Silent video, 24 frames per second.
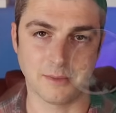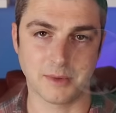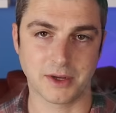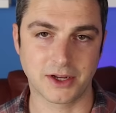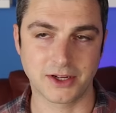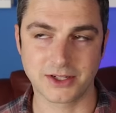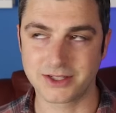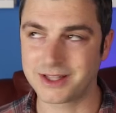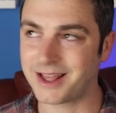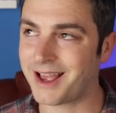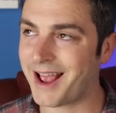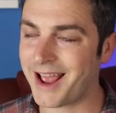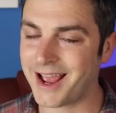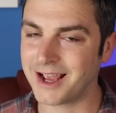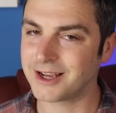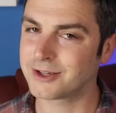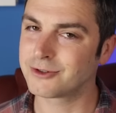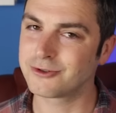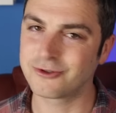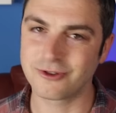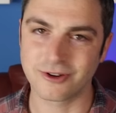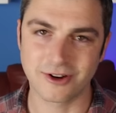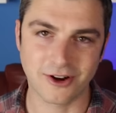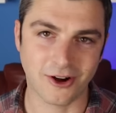because that
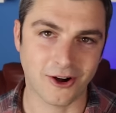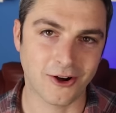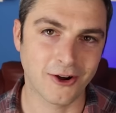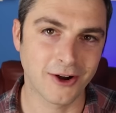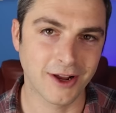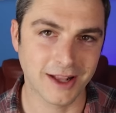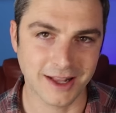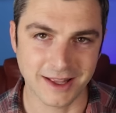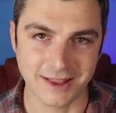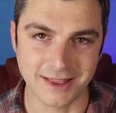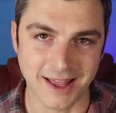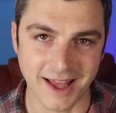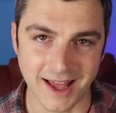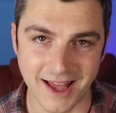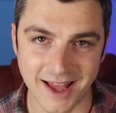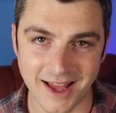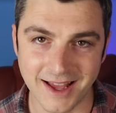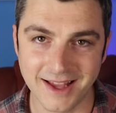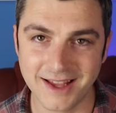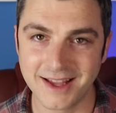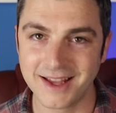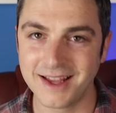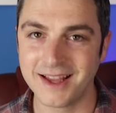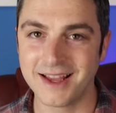extra coil in
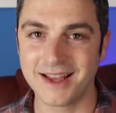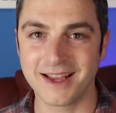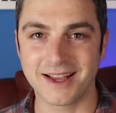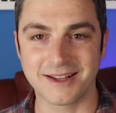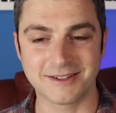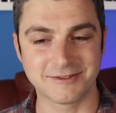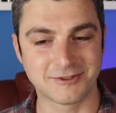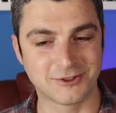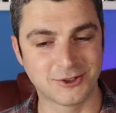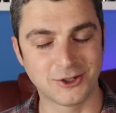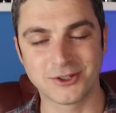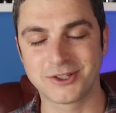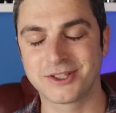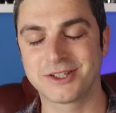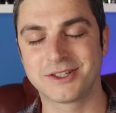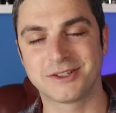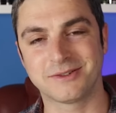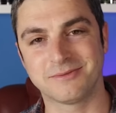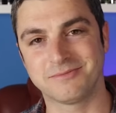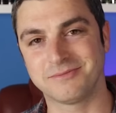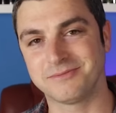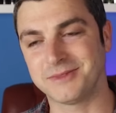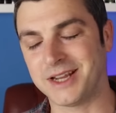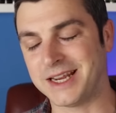there
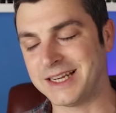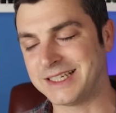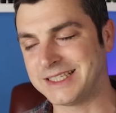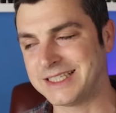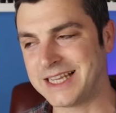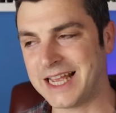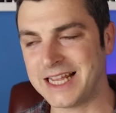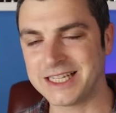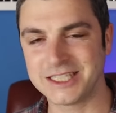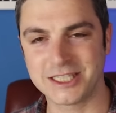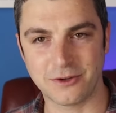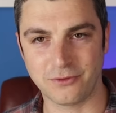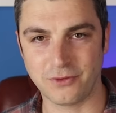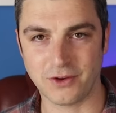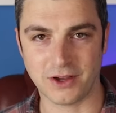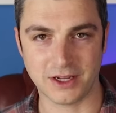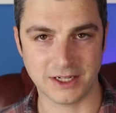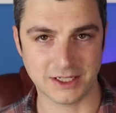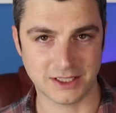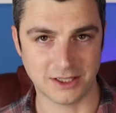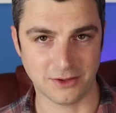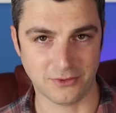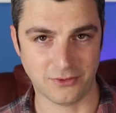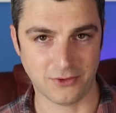just
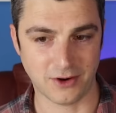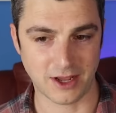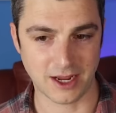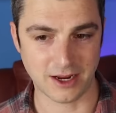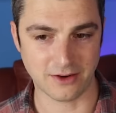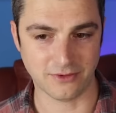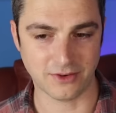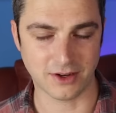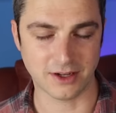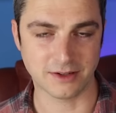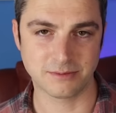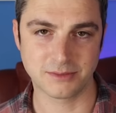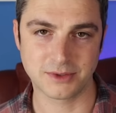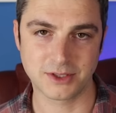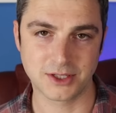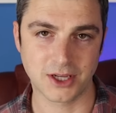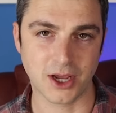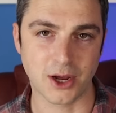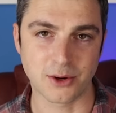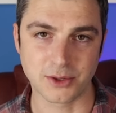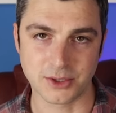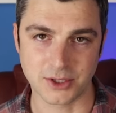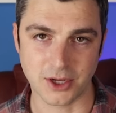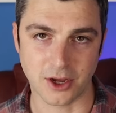intensifies the flavour
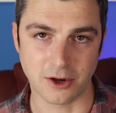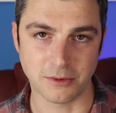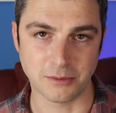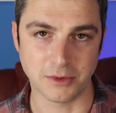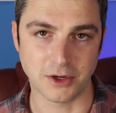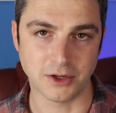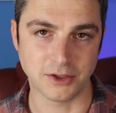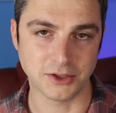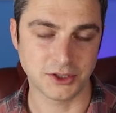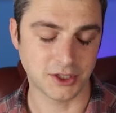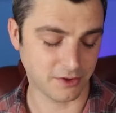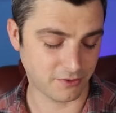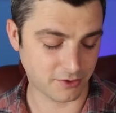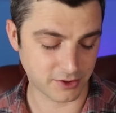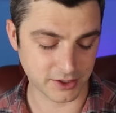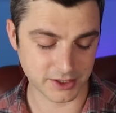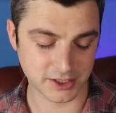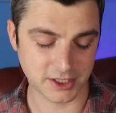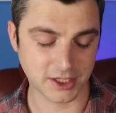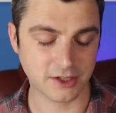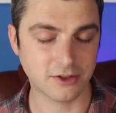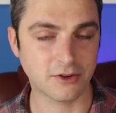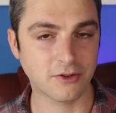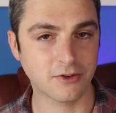so much. If you're a
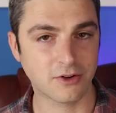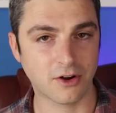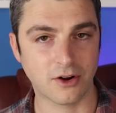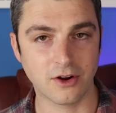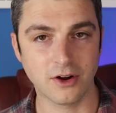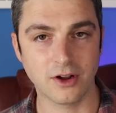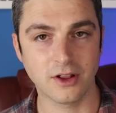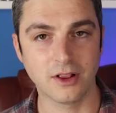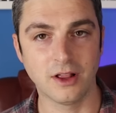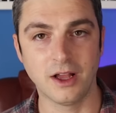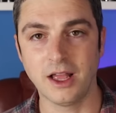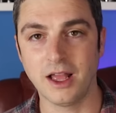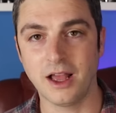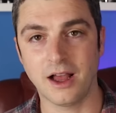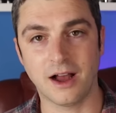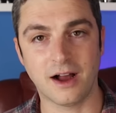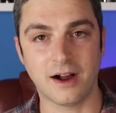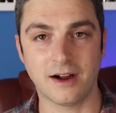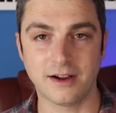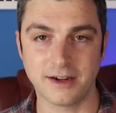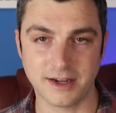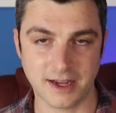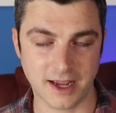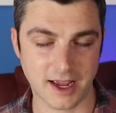single coil
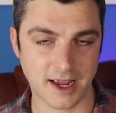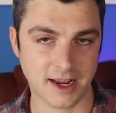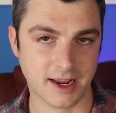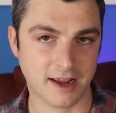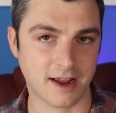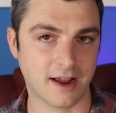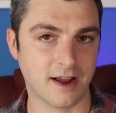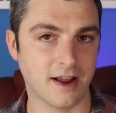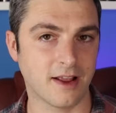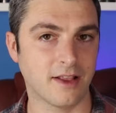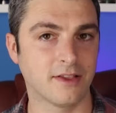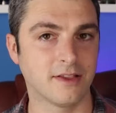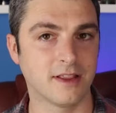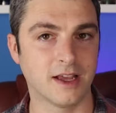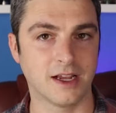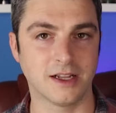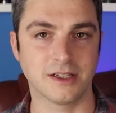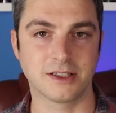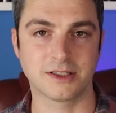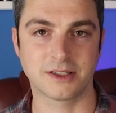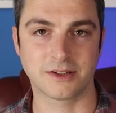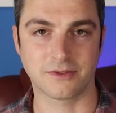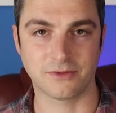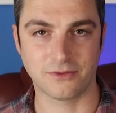RDA guy,
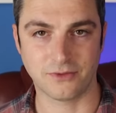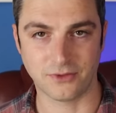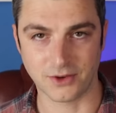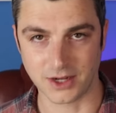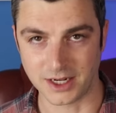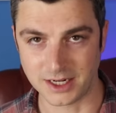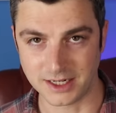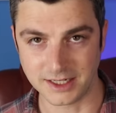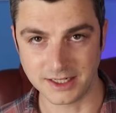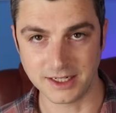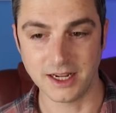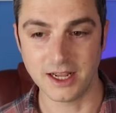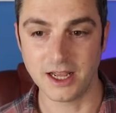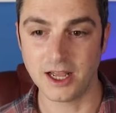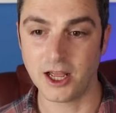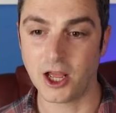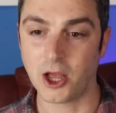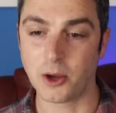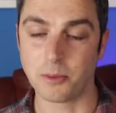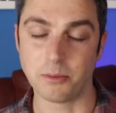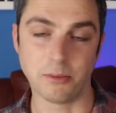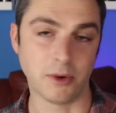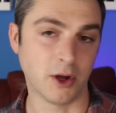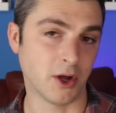that's fine,
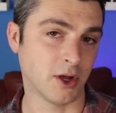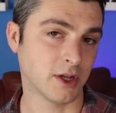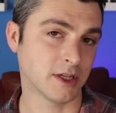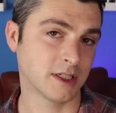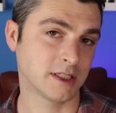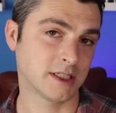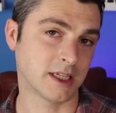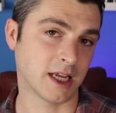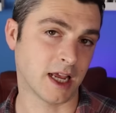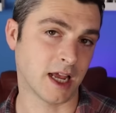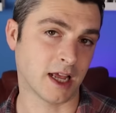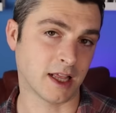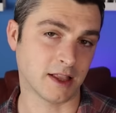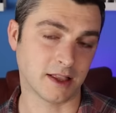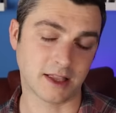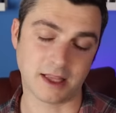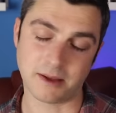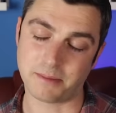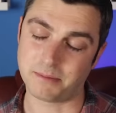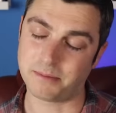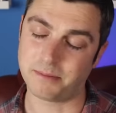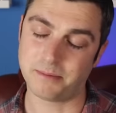but the